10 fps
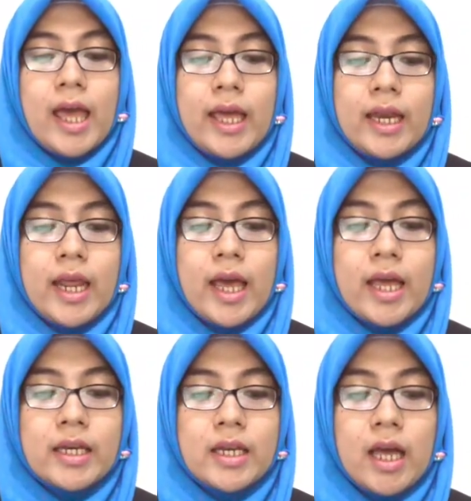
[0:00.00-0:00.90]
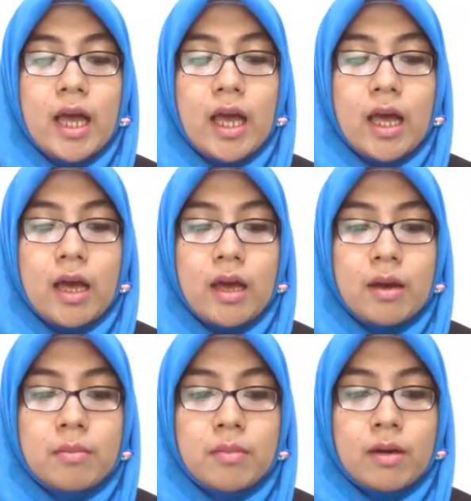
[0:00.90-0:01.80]
And then
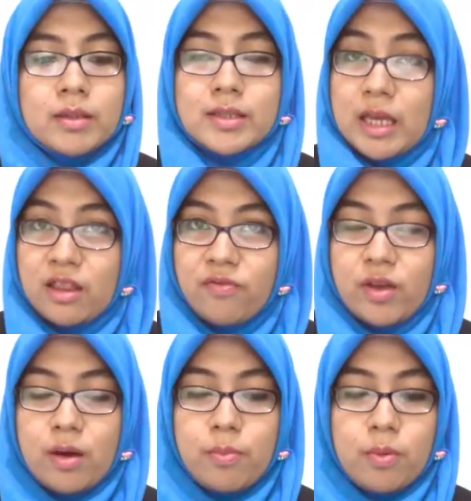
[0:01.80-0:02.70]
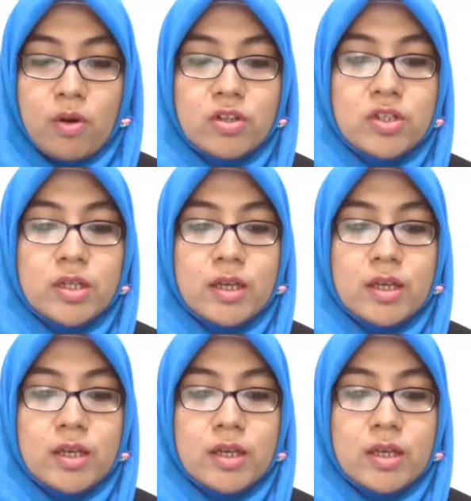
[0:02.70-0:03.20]
scientific approach.